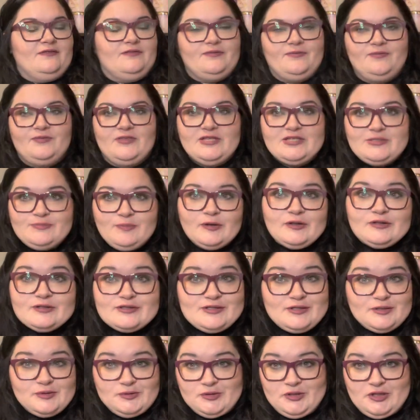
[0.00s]
This burnt
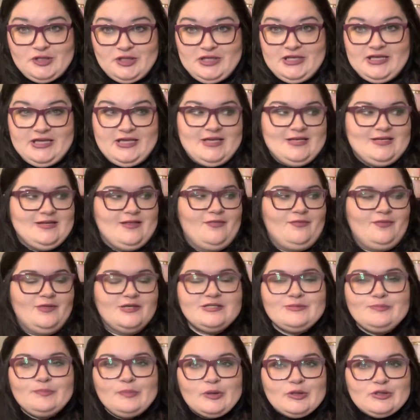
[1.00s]
so clean.
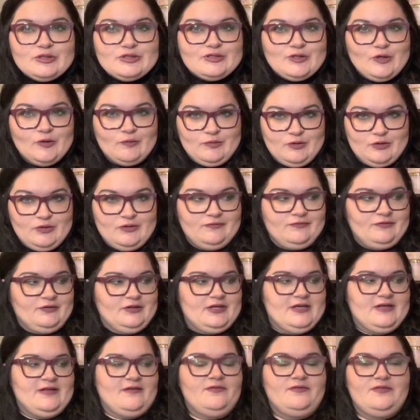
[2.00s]
This burnt so
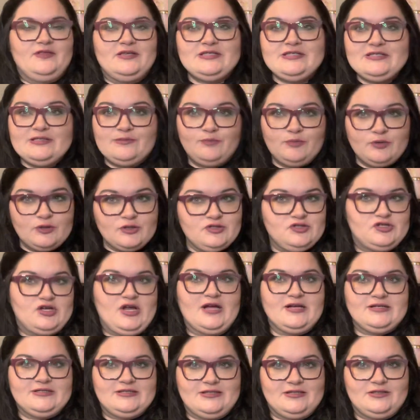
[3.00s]
beautifully. This
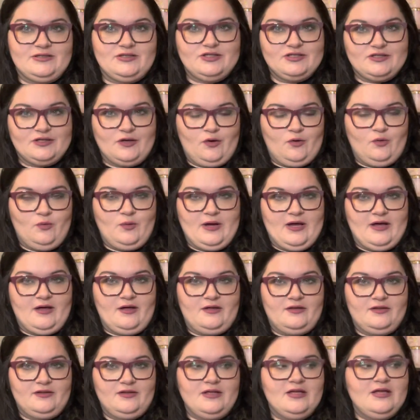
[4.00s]
projected so
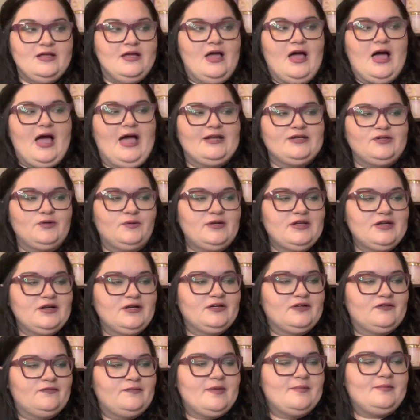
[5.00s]
well. I don't hear
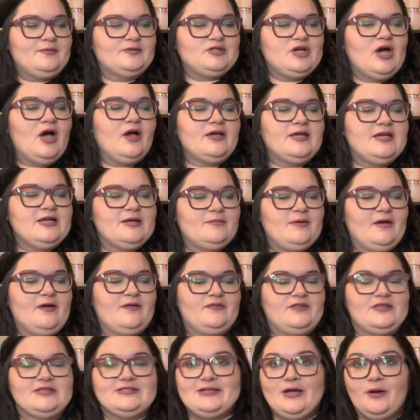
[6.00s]
enough people talking about
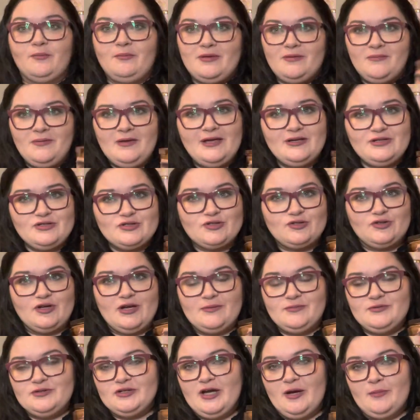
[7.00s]
these. Now, maybe I just
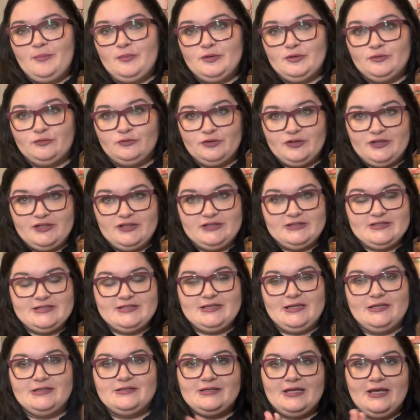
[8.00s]
grabbed a couple of really good
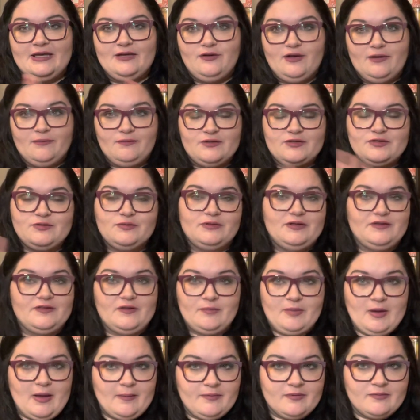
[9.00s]
scents. I grabbed this one and the
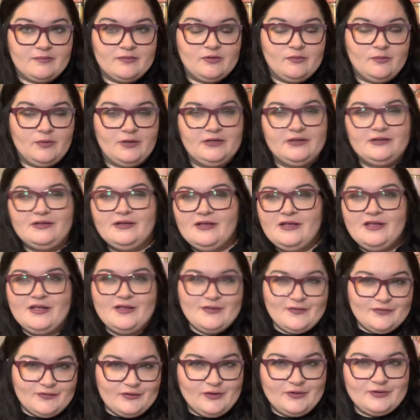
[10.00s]
peppermint one.
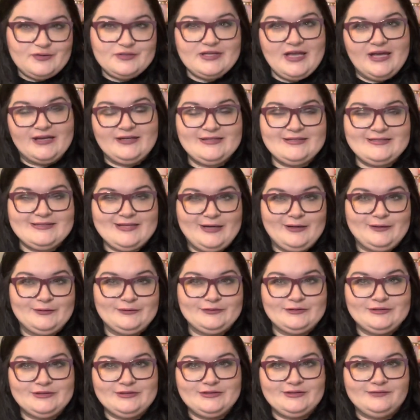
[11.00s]
Those kind of
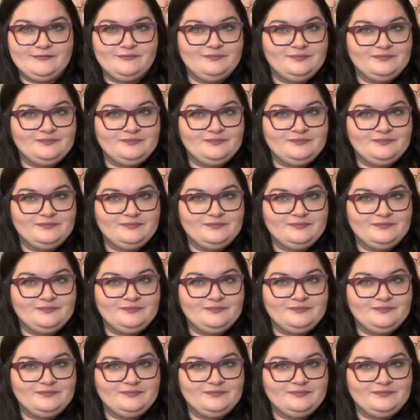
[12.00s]
sound